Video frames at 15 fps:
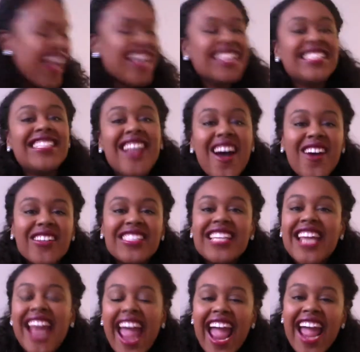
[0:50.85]
So
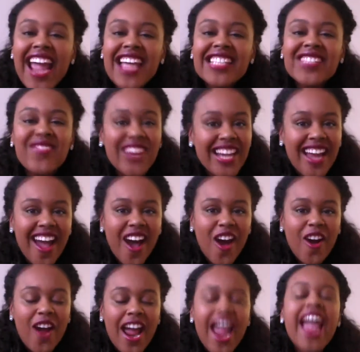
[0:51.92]
today's
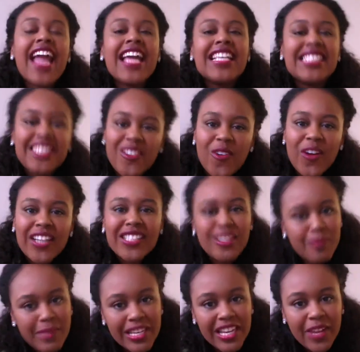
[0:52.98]
video is going to
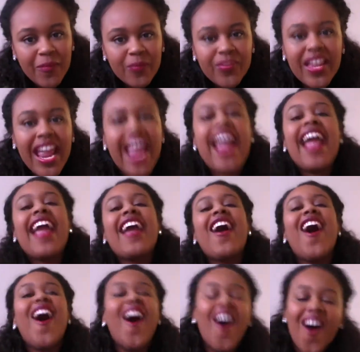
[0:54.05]
be
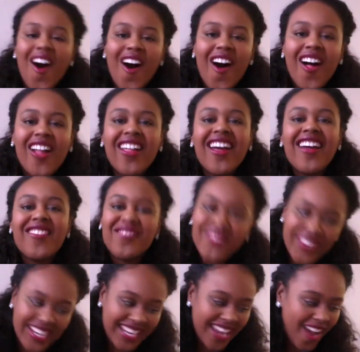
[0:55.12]
a haul
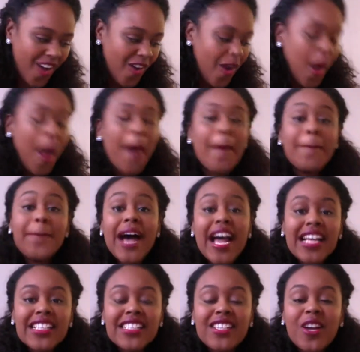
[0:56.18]
video,
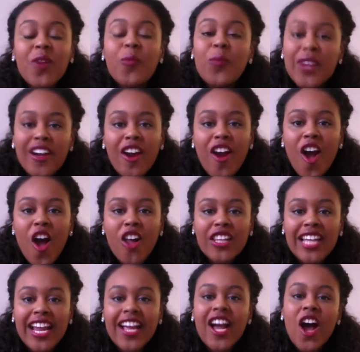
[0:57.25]
but we are
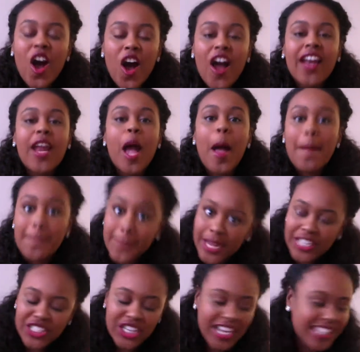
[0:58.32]
hauling on a
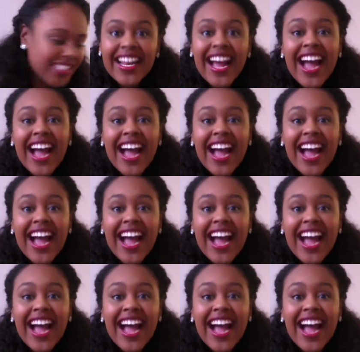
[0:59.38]
budget.